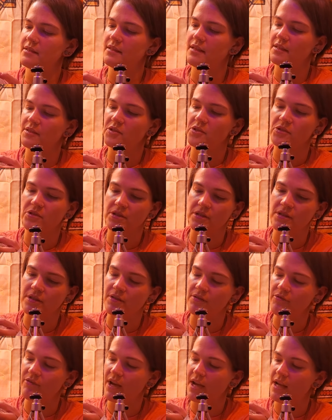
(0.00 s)
that's just
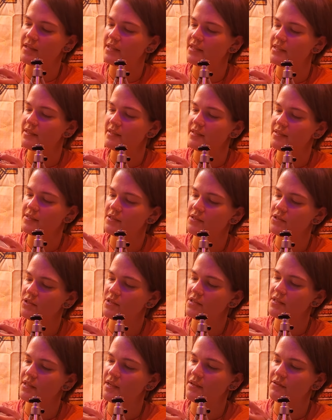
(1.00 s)
the valley. That's
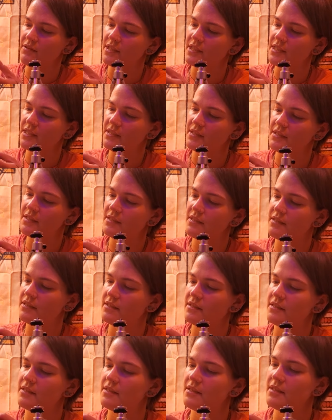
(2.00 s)
just how it is
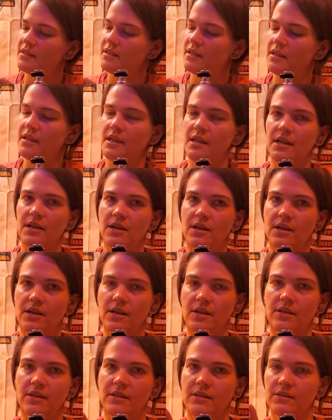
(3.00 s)
here.
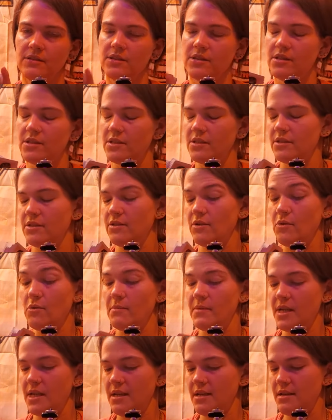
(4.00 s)
There's just so
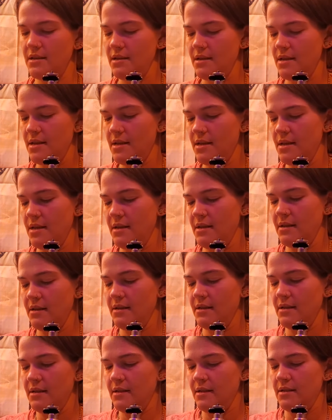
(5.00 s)
many
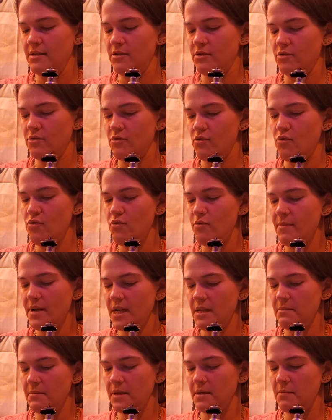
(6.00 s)
so
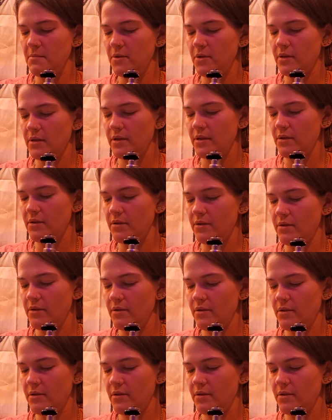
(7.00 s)
many people here.